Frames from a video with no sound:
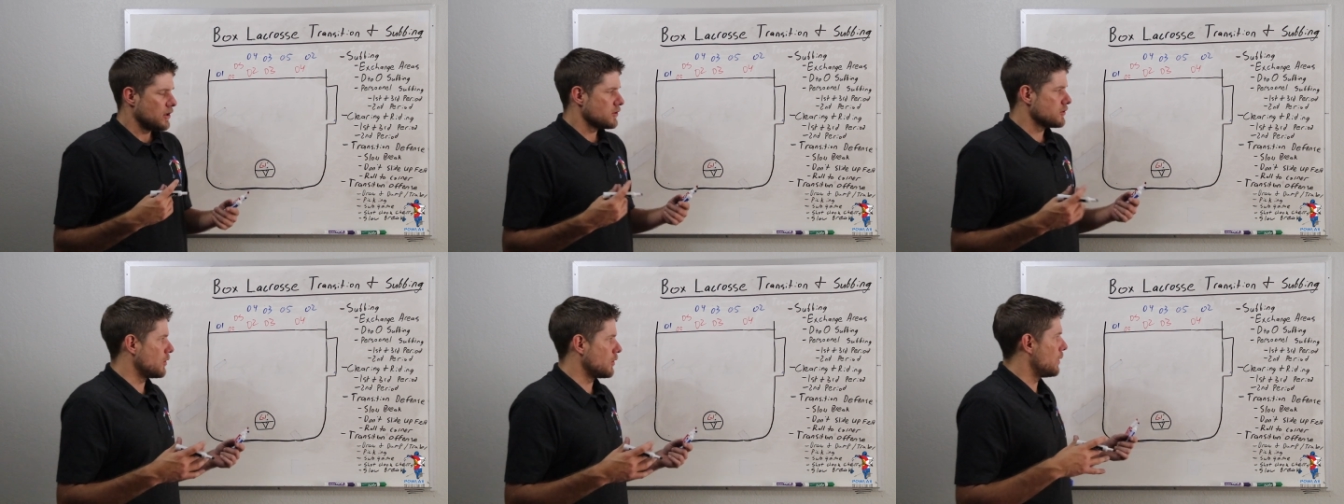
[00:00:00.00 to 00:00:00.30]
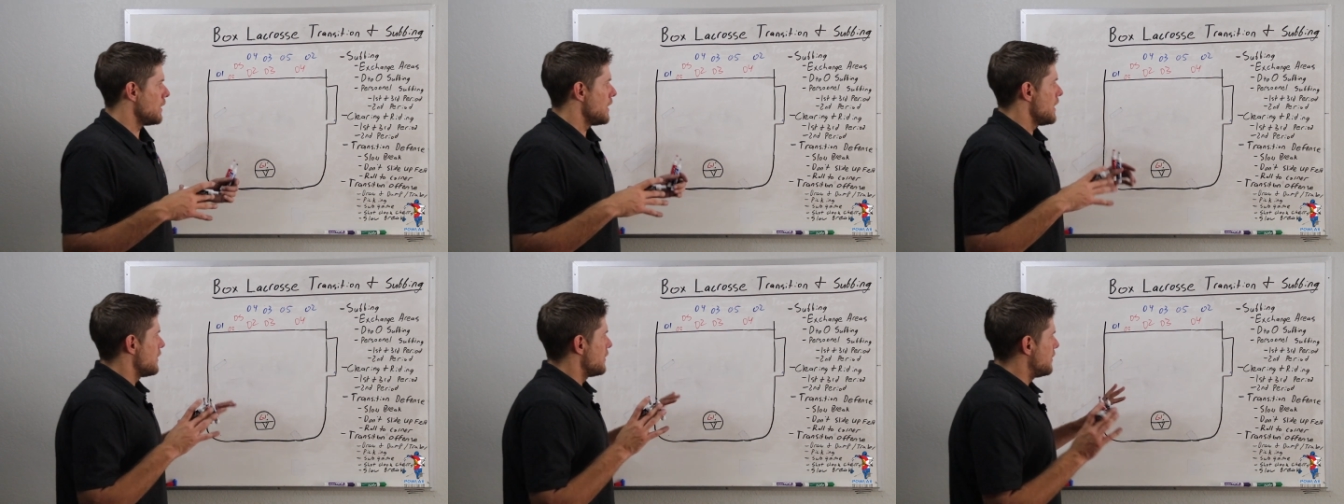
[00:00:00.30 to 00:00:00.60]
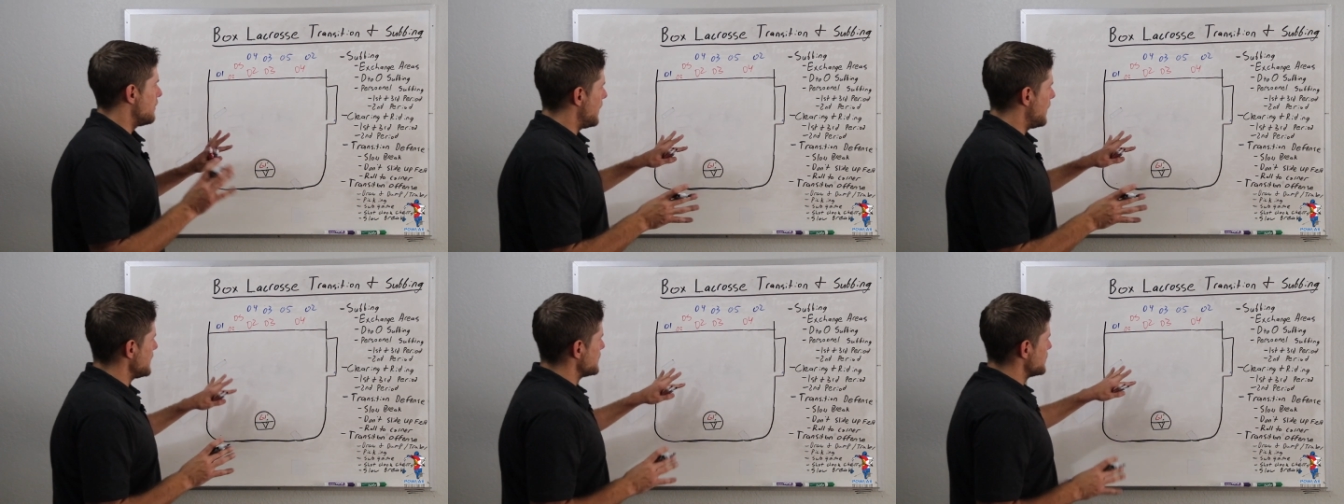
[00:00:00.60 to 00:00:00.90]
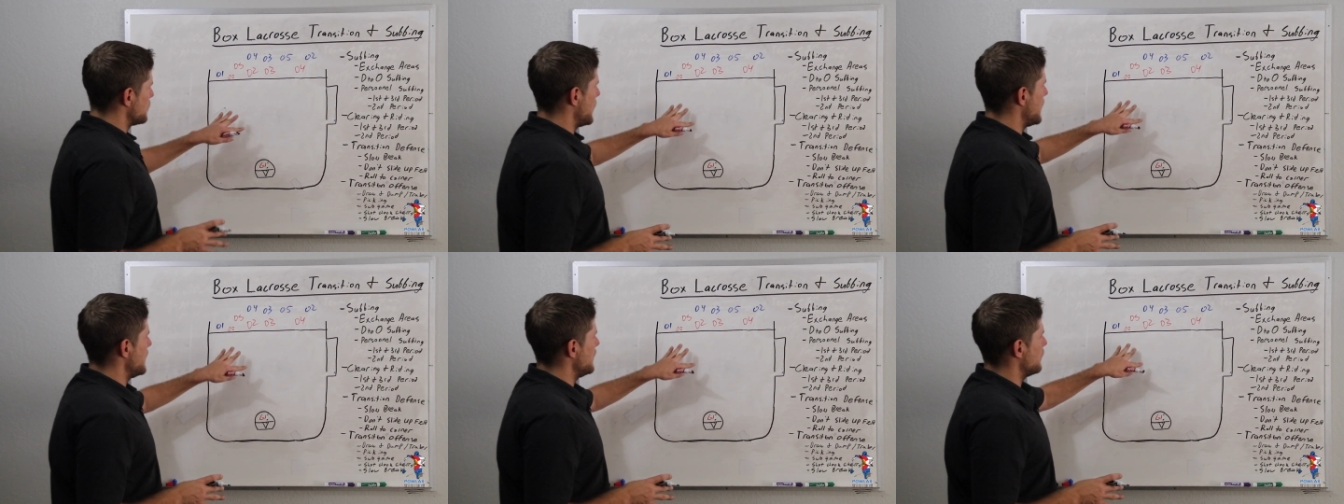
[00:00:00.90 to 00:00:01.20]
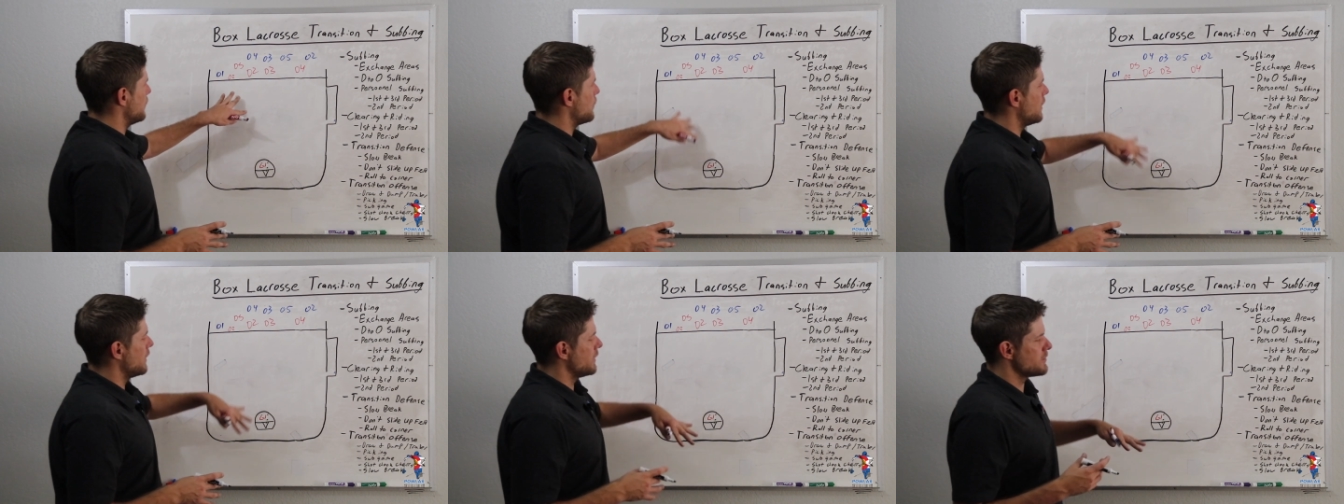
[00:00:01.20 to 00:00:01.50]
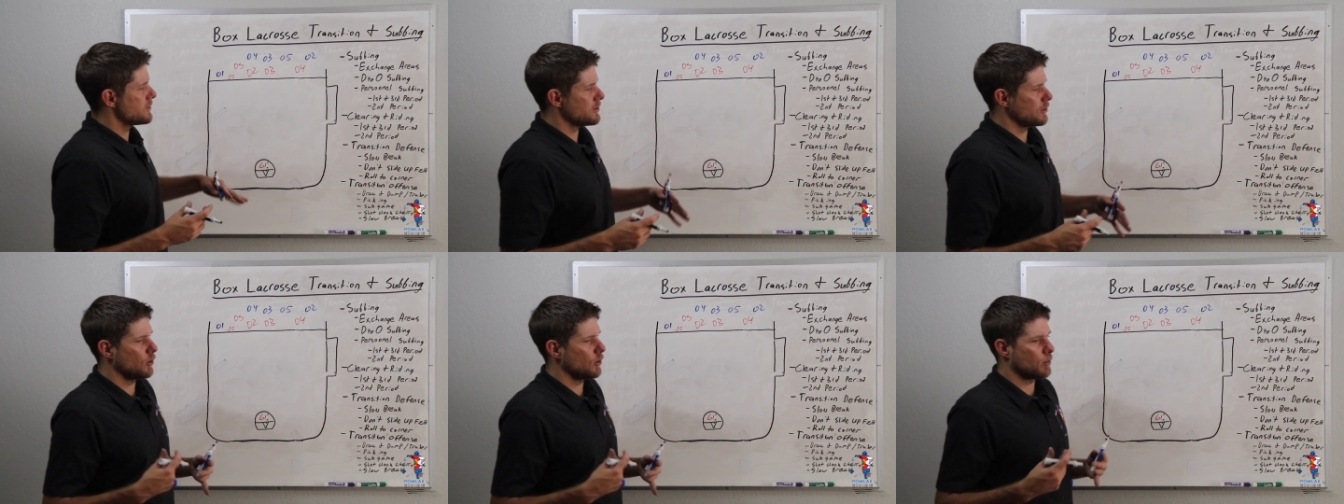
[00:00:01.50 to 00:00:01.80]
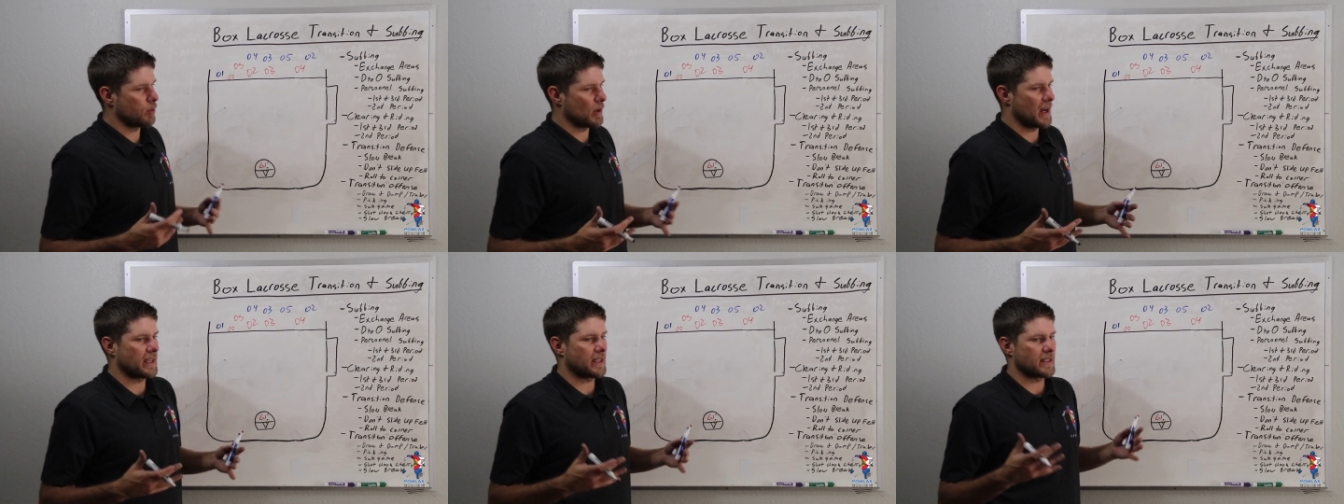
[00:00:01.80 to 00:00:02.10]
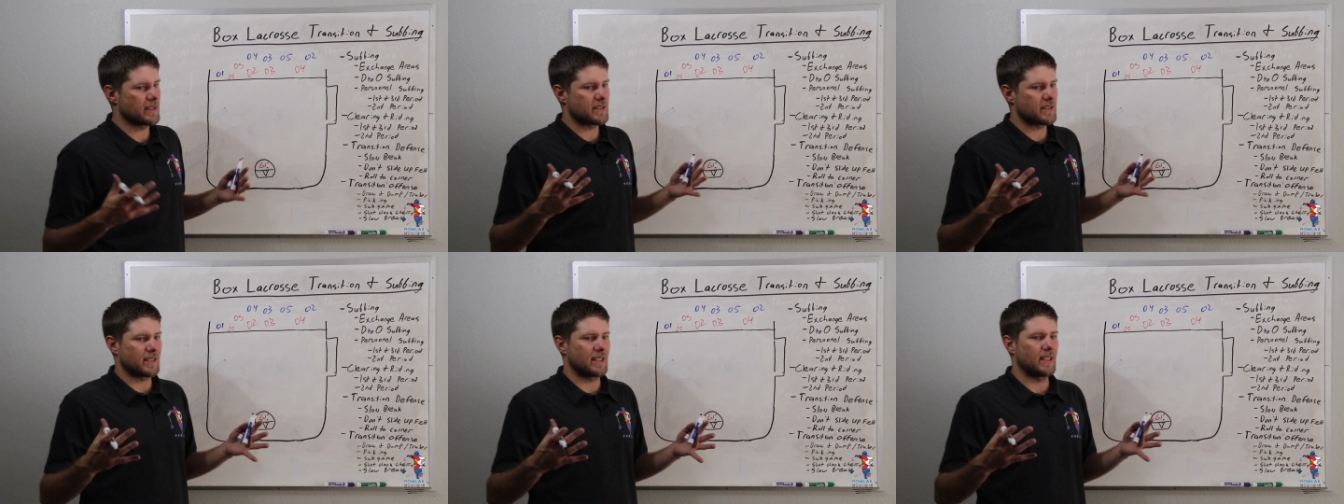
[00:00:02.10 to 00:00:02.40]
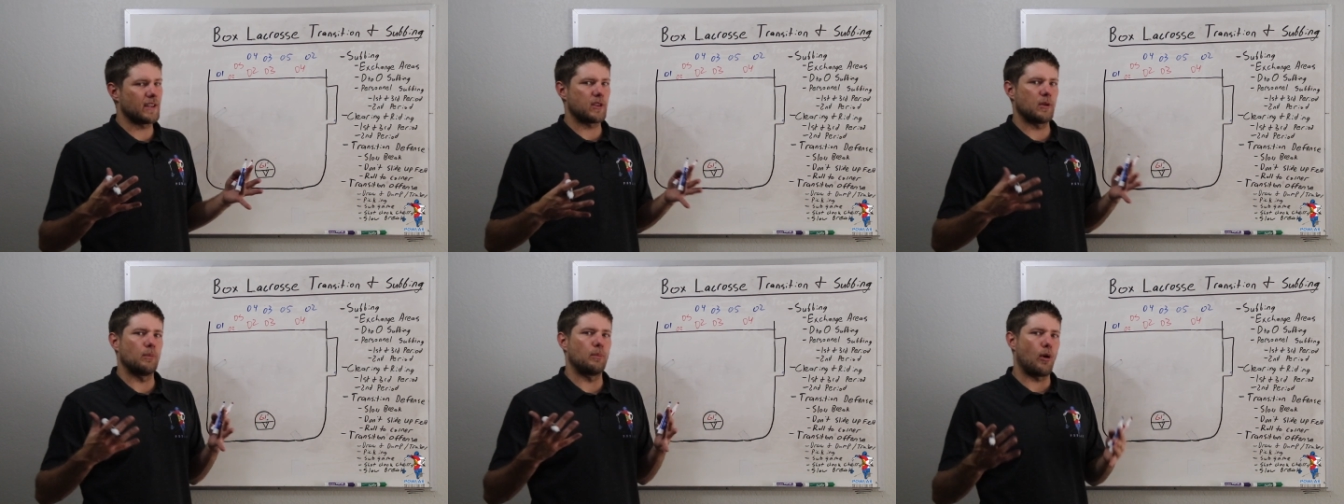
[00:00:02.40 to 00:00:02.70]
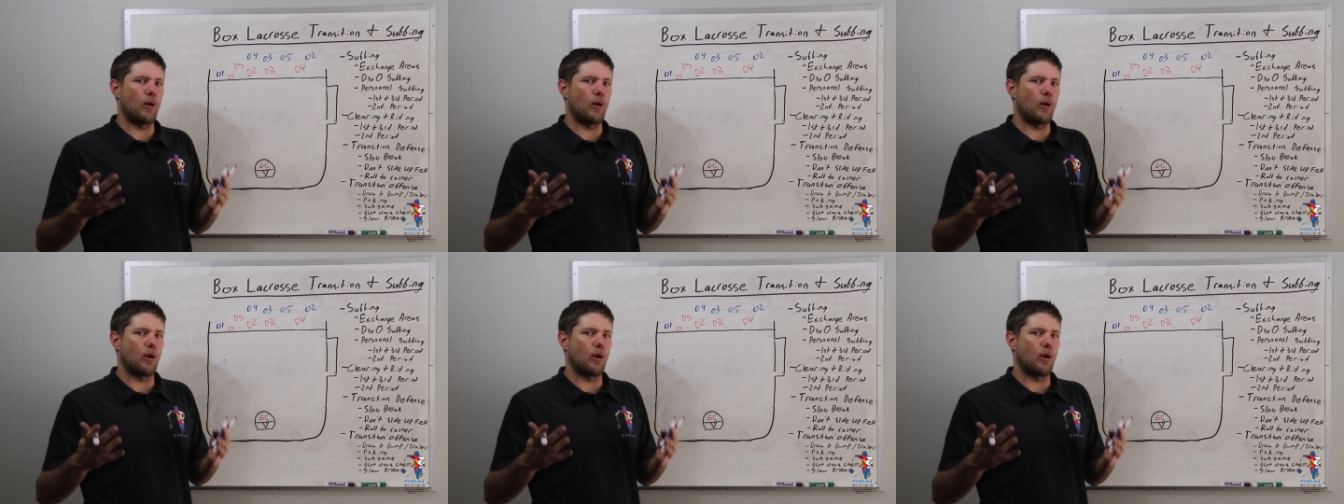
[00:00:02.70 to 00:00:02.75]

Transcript: So the best way to run a slow break is to get the